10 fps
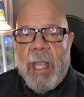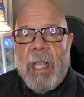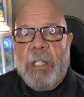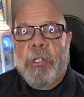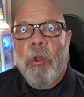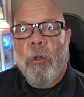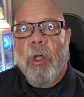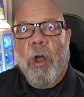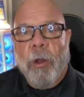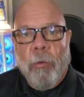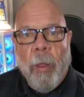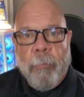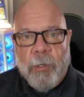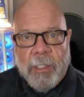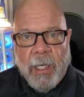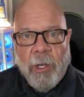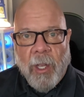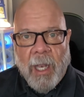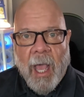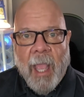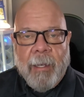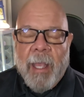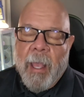It's no longer represented online.